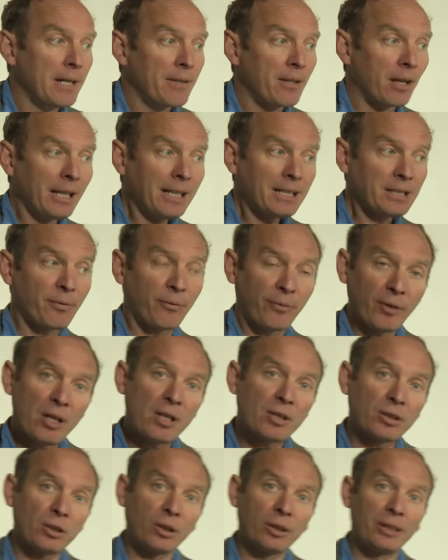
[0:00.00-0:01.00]
Now let's
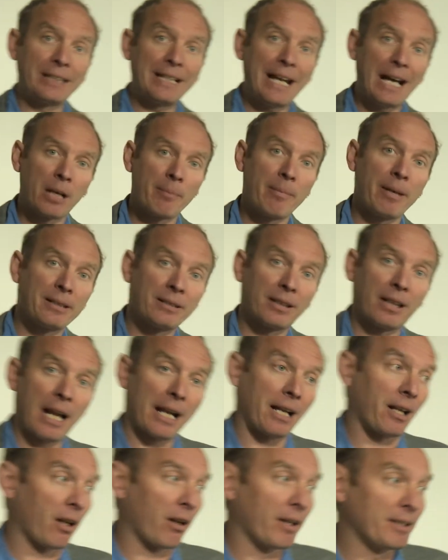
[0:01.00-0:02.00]
first look at the elemental
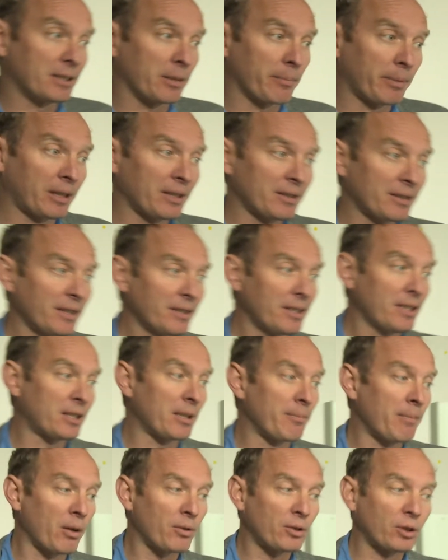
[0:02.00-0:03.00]
analyzer, because this is
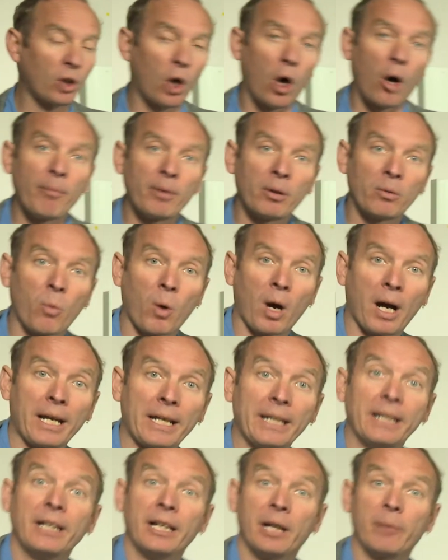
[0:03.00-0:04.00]
the most common
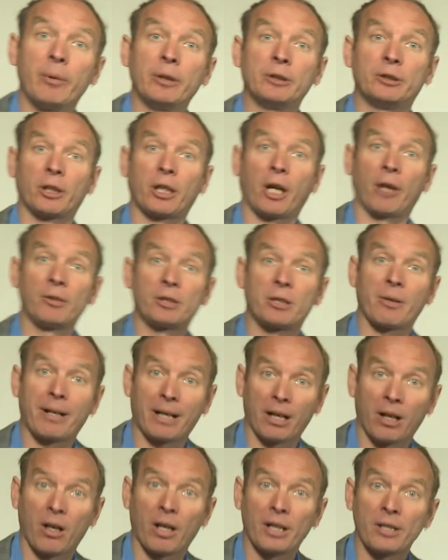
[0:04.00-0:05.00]
way in which you're going to
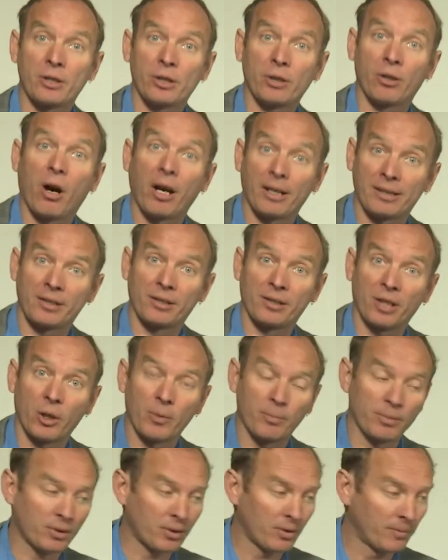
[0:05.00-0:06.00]
analyze your
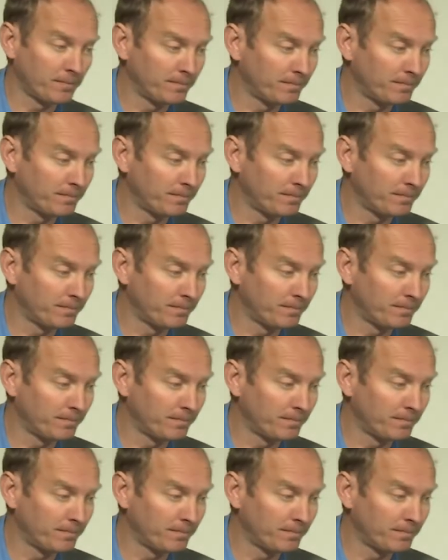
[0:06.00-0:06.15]
isotopes.